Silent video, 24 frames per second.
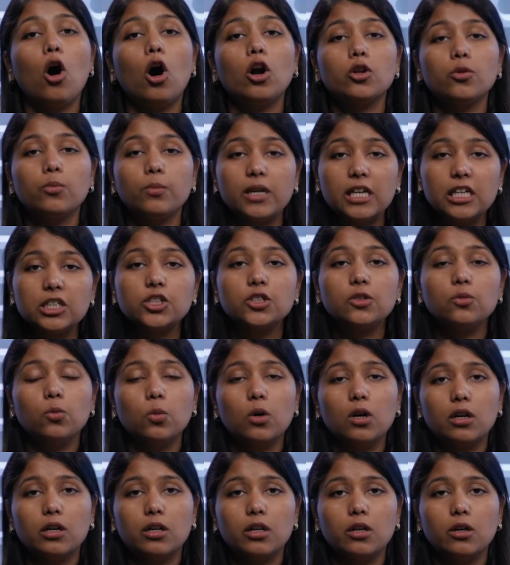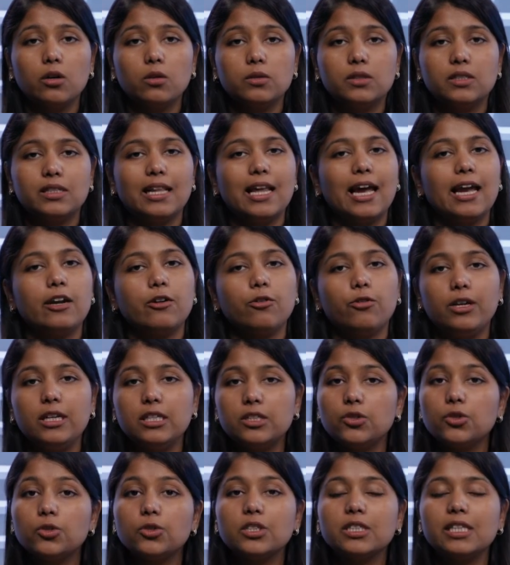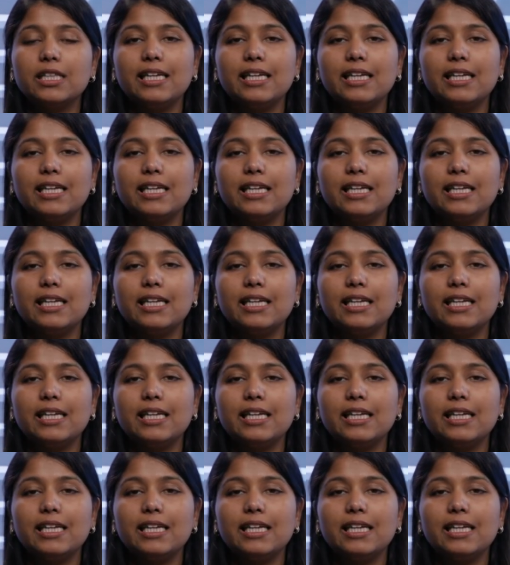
automation workloads like resource